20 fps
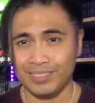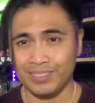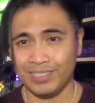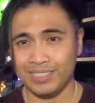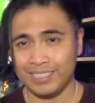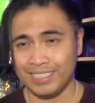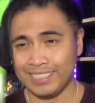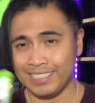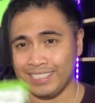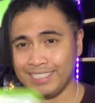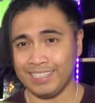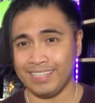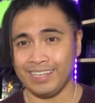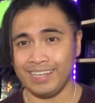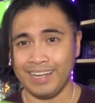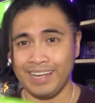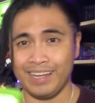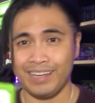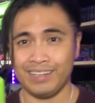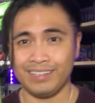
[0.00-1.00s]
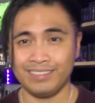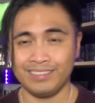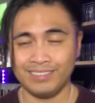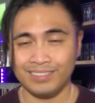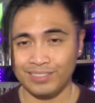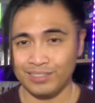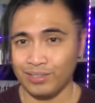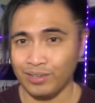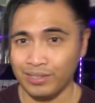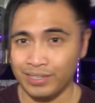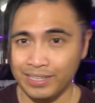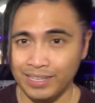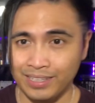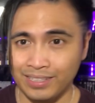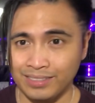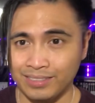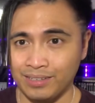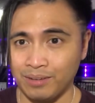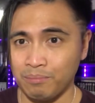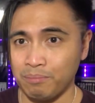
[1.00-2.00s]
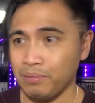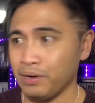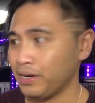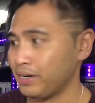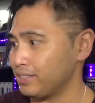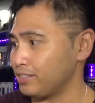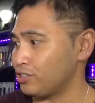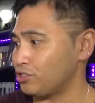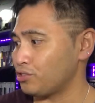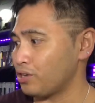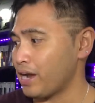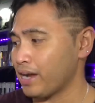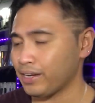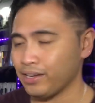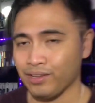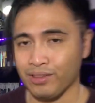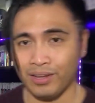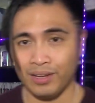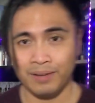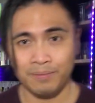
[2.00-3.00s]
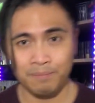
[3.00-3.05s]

360 and start kicking some butt as Dracula.